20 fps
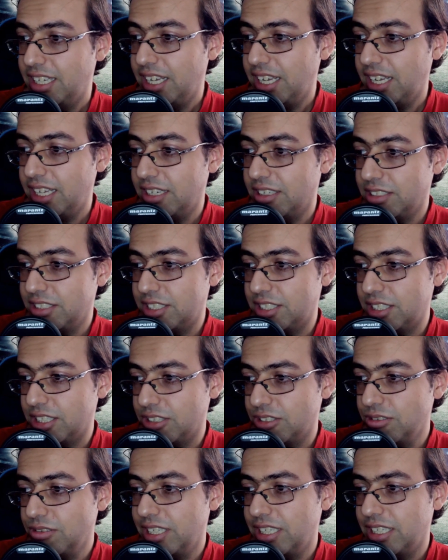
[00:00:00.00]
And
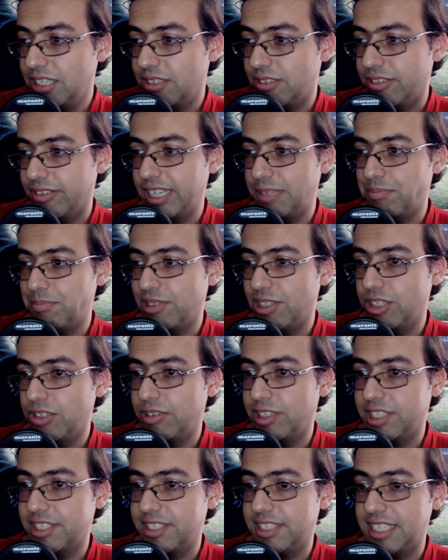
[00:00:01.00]
also, right below
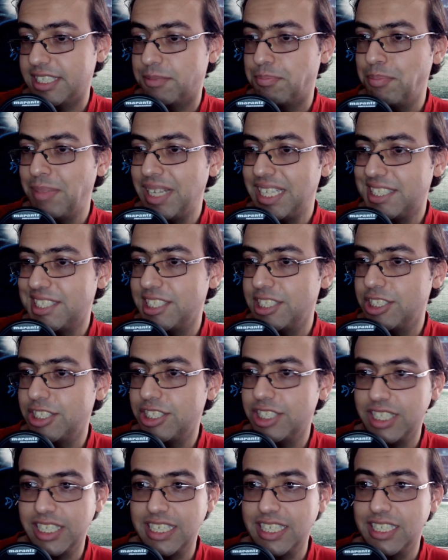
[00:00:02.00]
where it says message
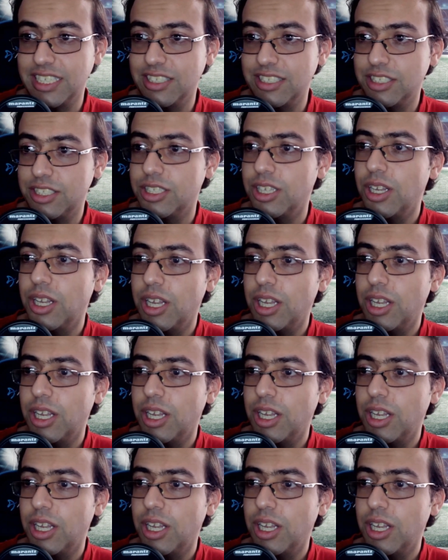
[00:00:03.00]
is